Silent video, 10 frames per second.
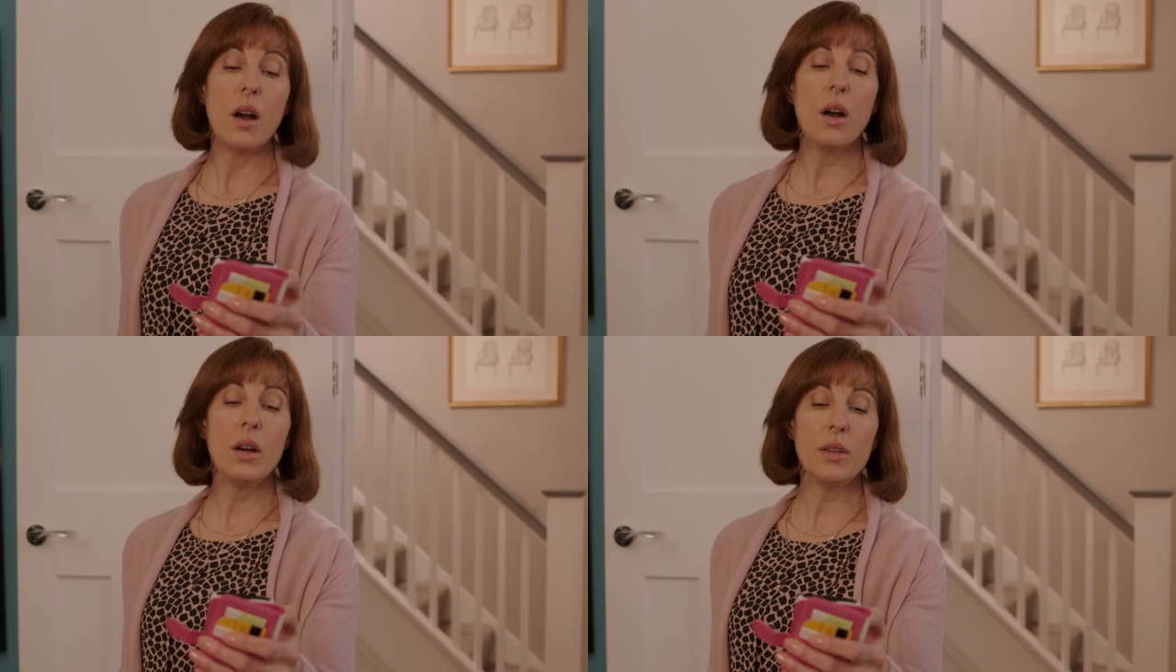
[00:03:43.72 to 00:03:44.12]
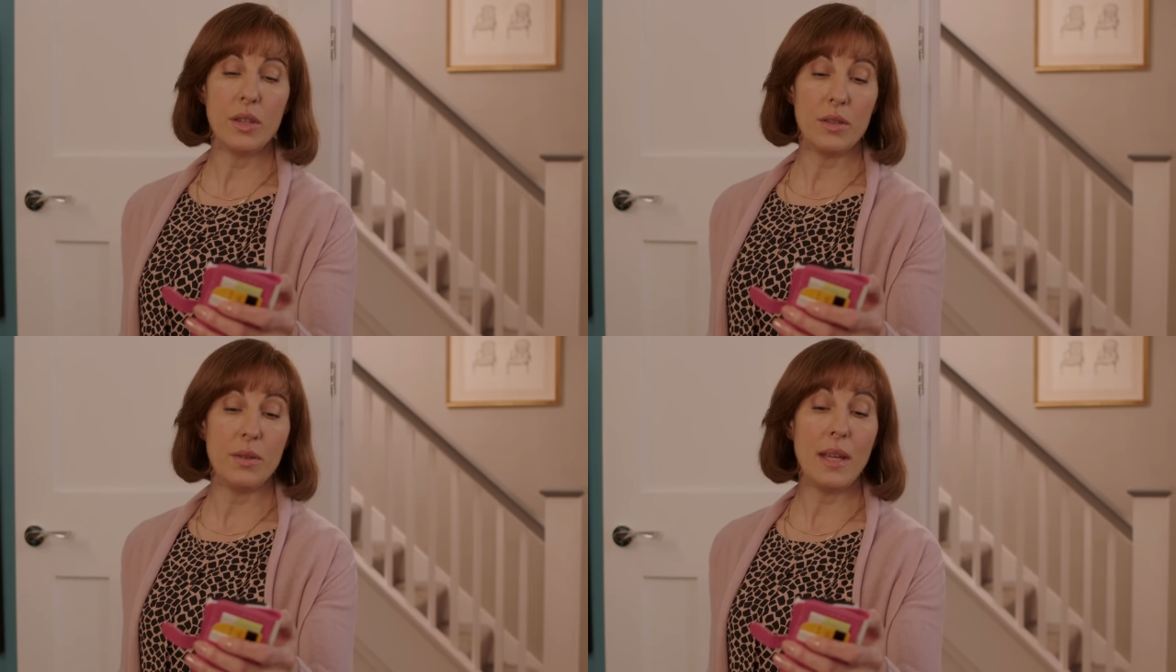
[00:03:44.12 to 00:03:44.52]
Are
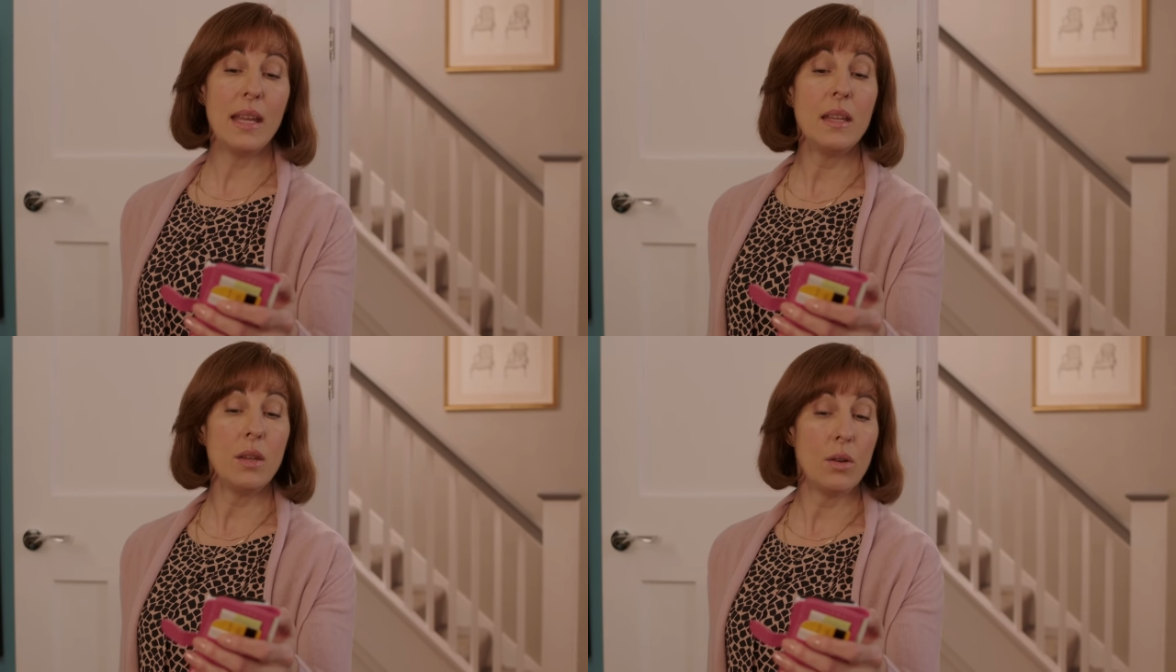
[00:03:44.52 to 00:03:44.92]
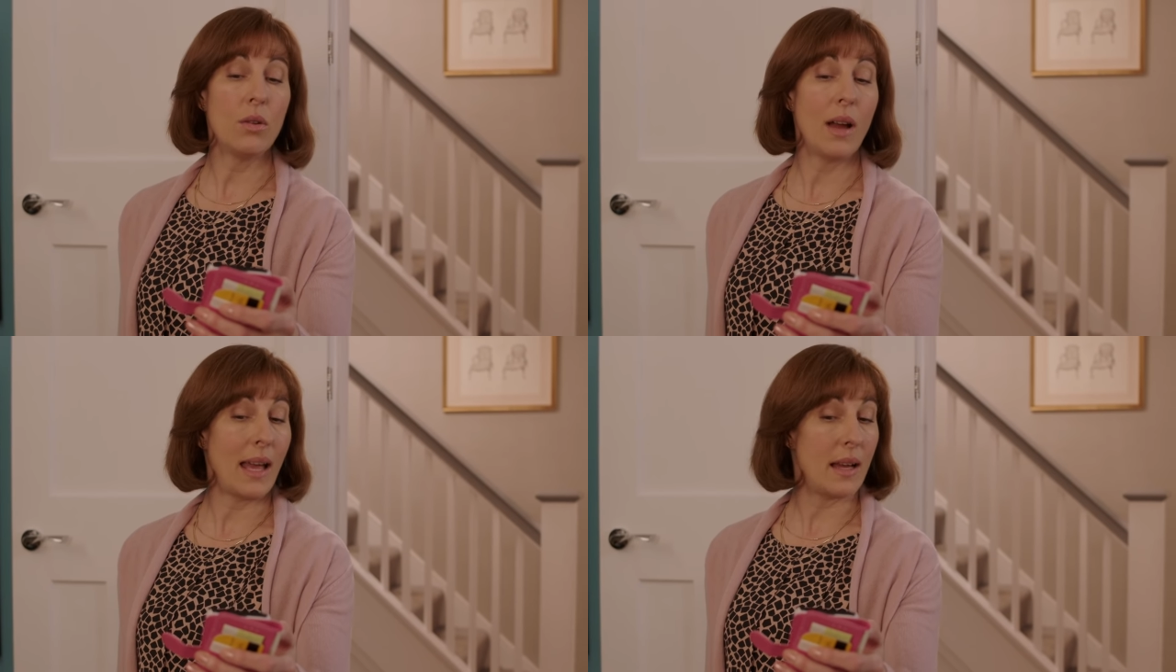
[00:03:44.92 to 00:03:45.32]
you in
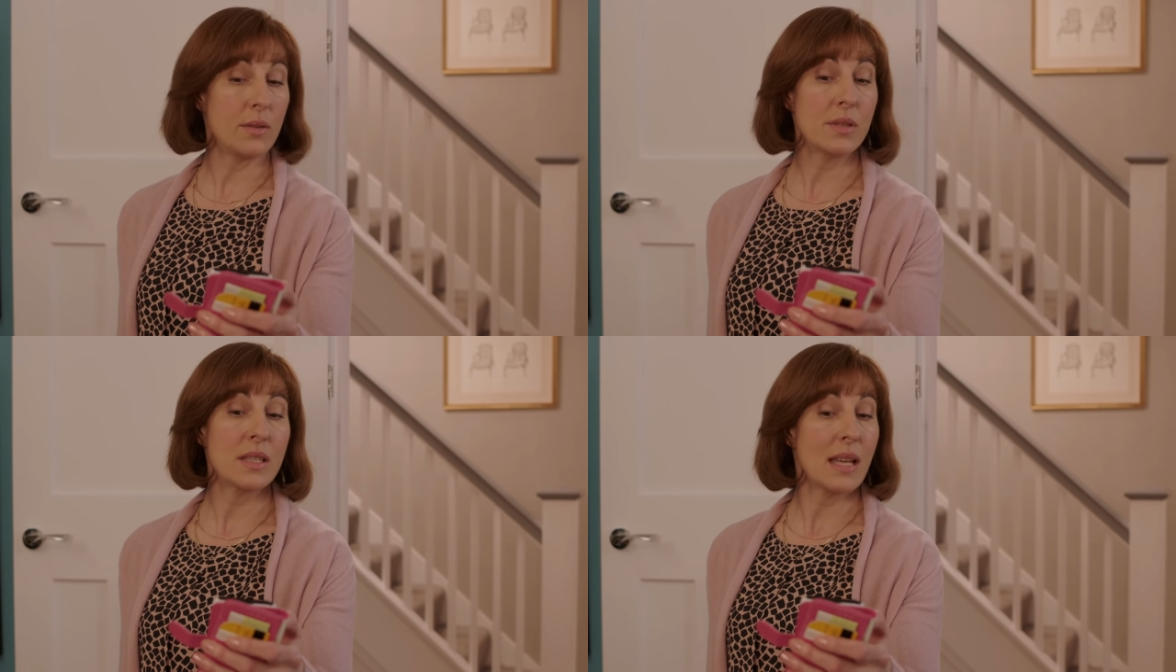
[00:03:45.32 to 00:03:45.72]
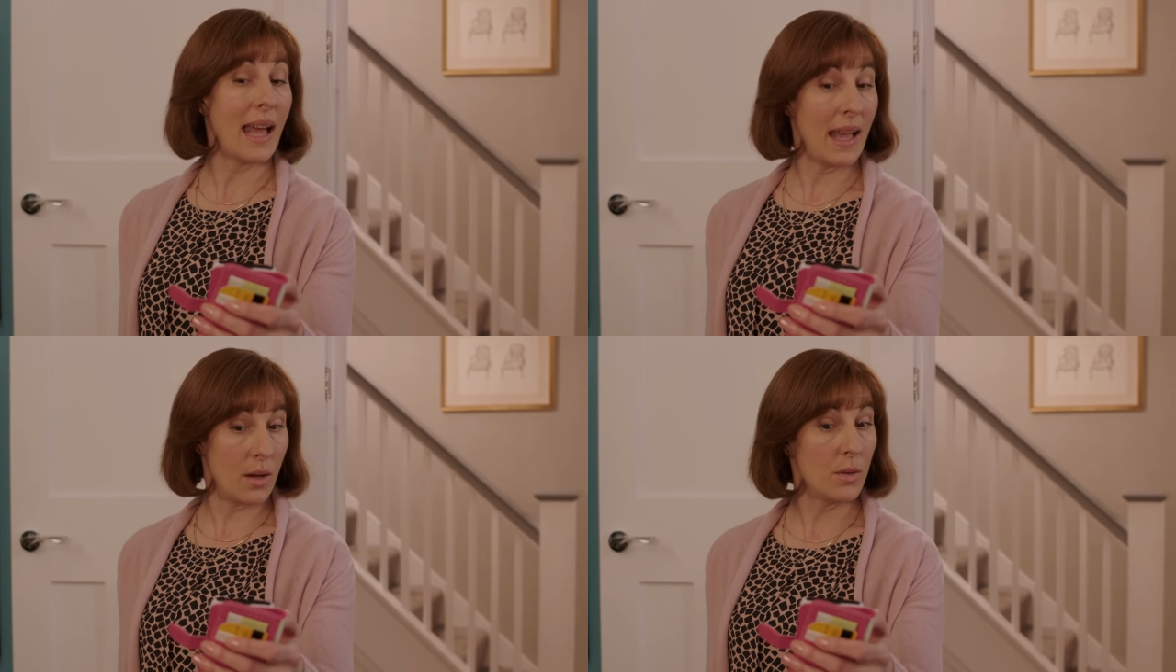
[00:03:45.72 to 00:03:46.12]
your house,
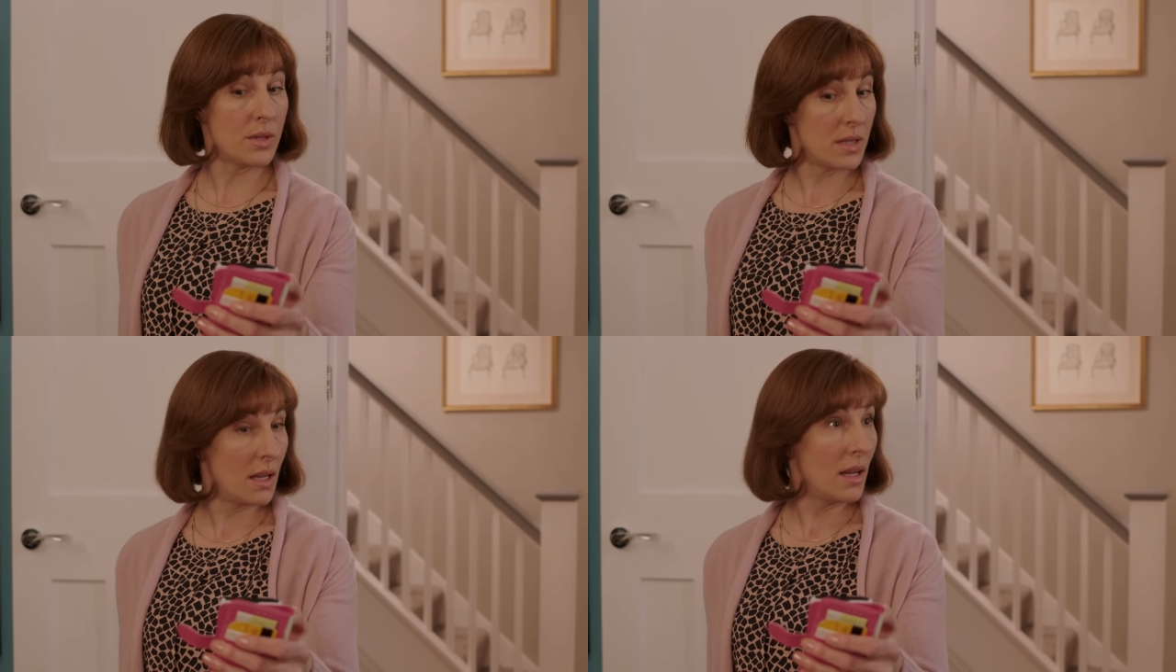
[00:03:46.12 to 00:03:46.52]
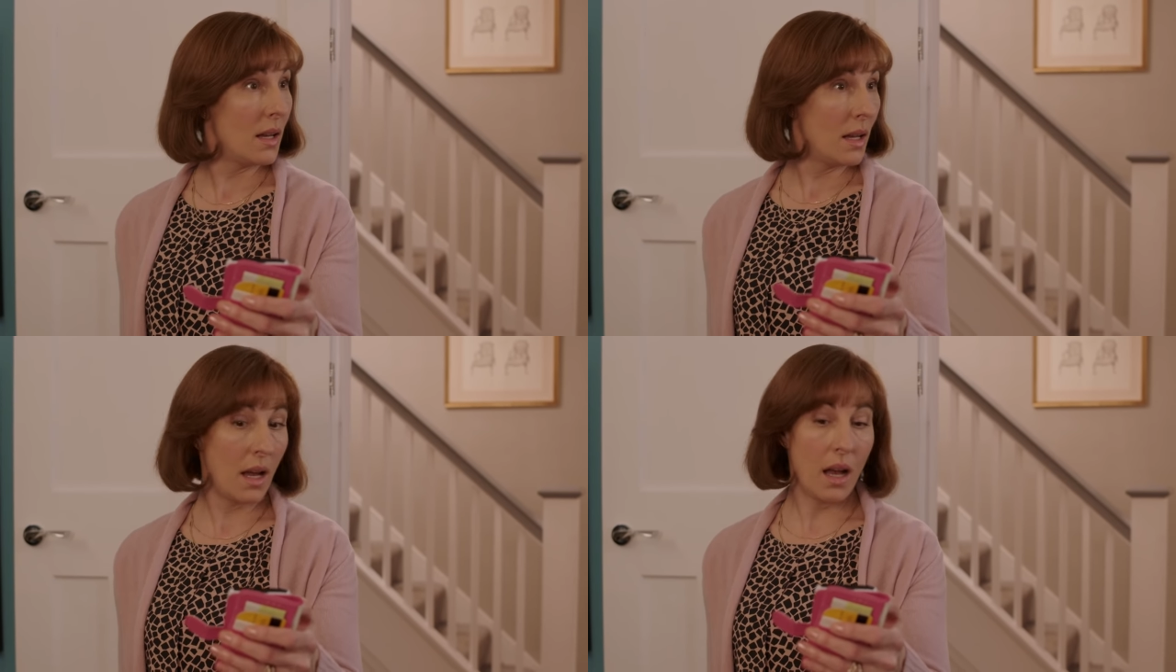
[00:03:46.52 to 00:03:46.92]
house,
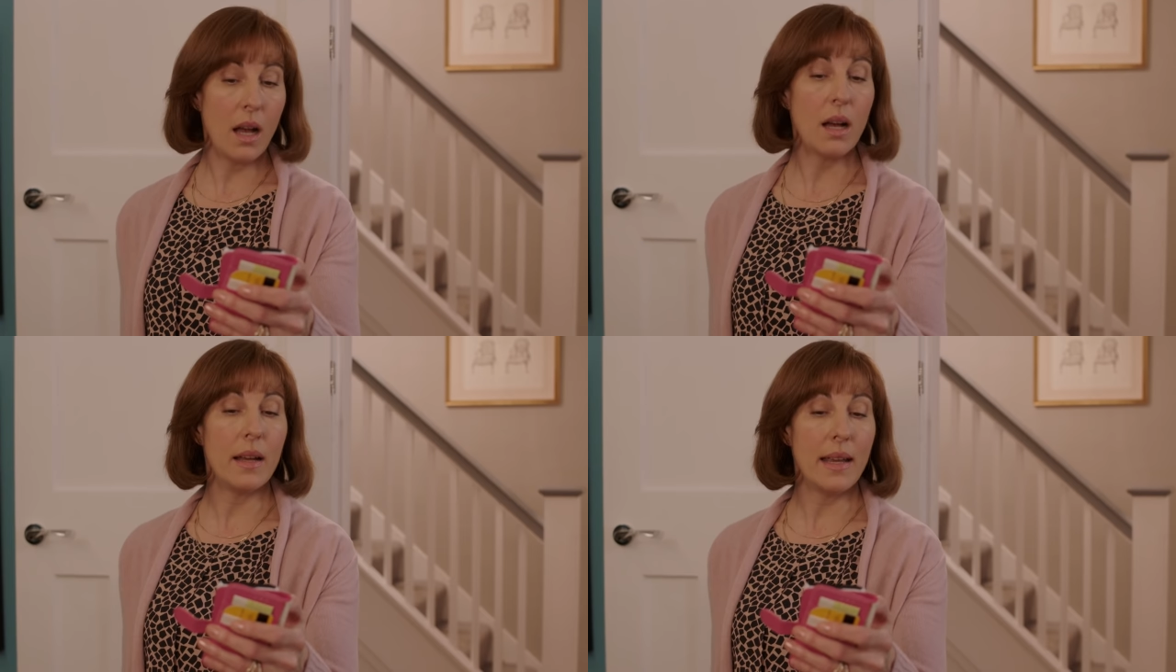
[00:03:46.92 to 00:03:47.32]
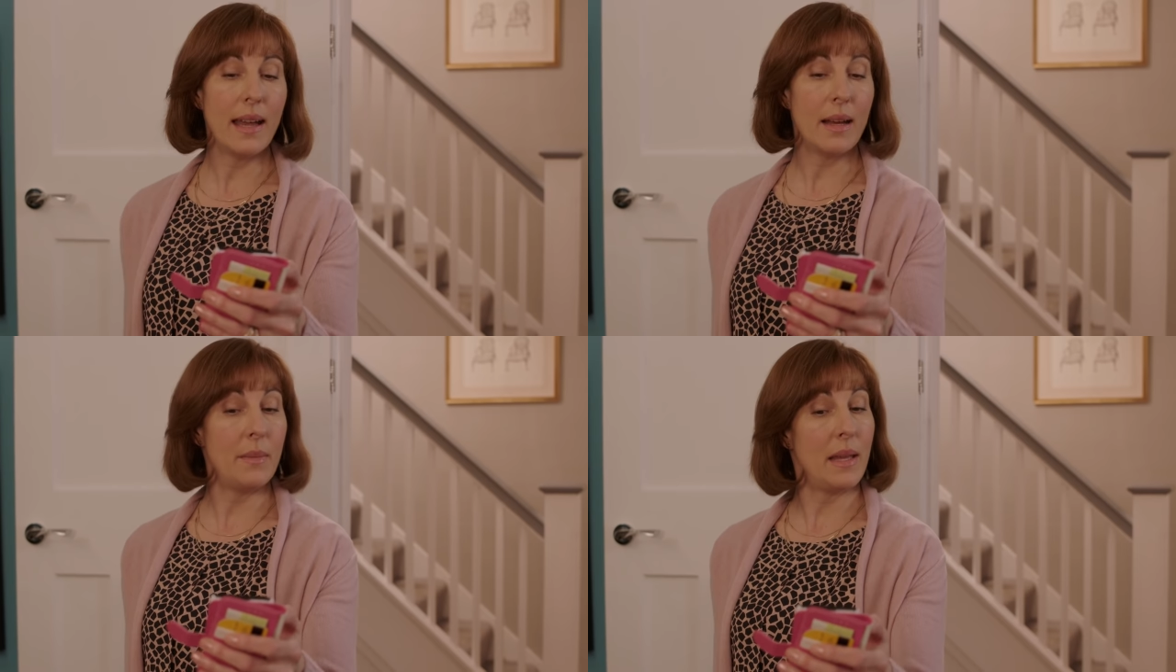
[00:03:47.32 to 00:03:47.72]
I
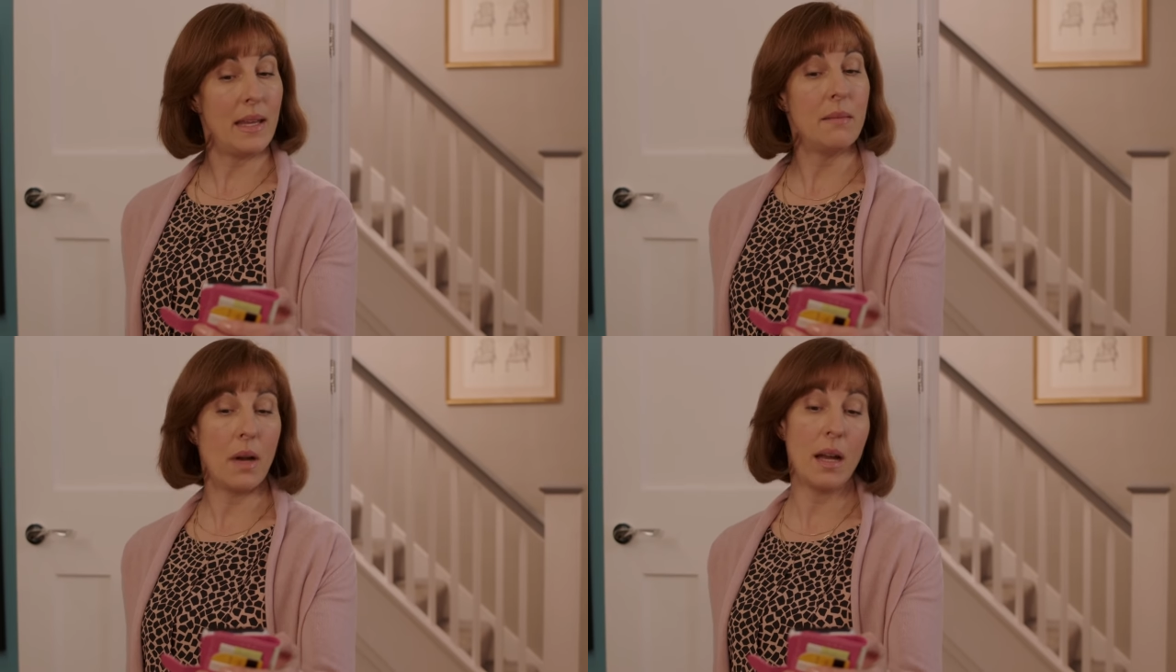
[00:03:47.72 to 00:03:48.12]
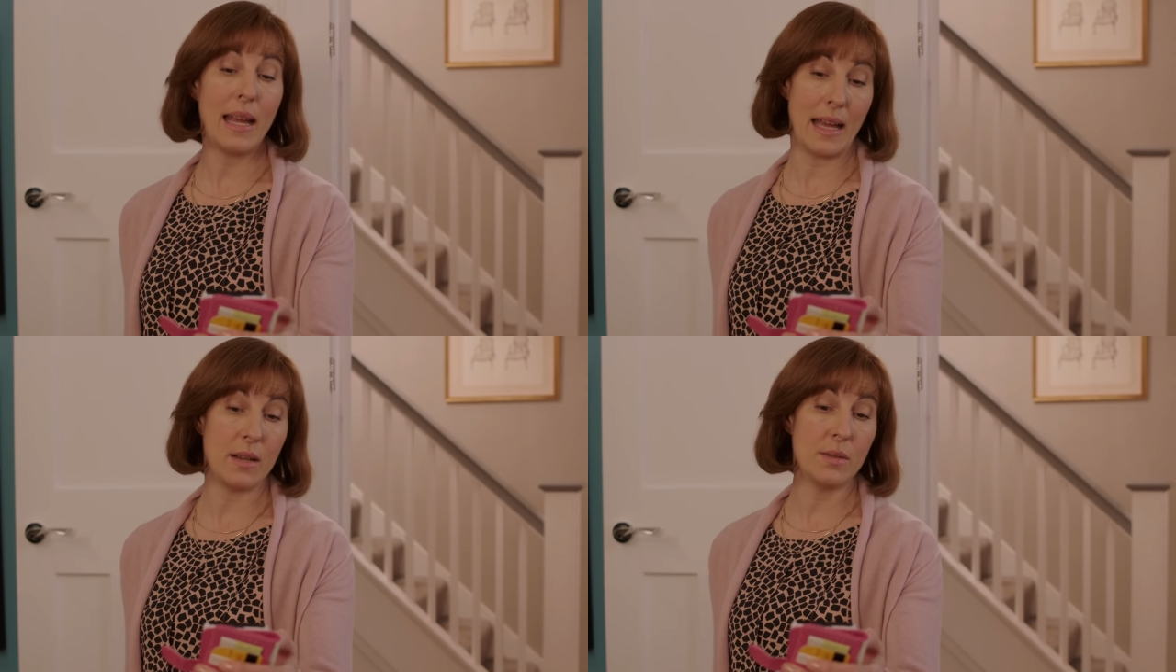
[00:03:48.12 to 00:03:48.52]
am in my
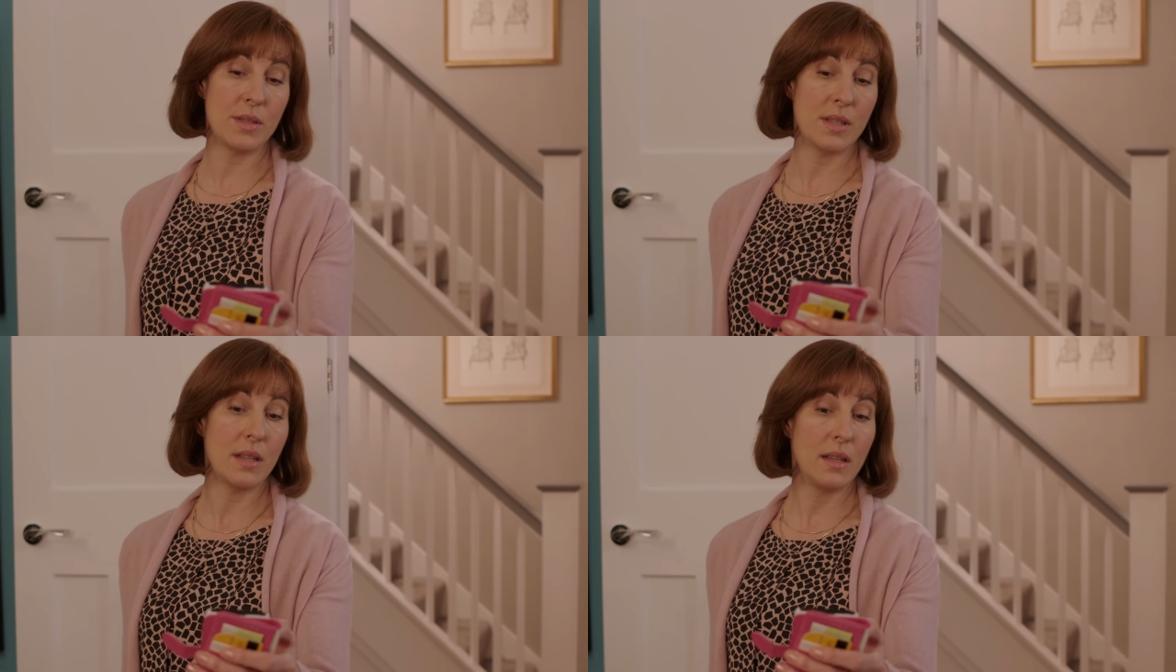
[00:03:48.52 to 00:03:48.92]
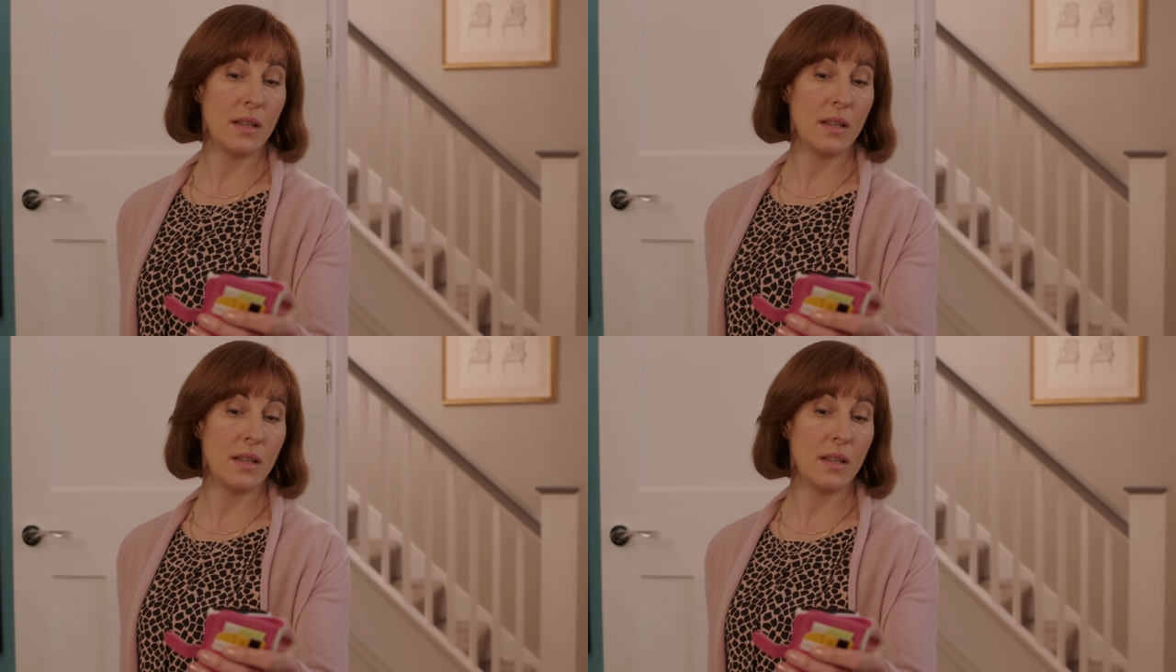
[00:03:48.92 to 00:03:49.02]
house.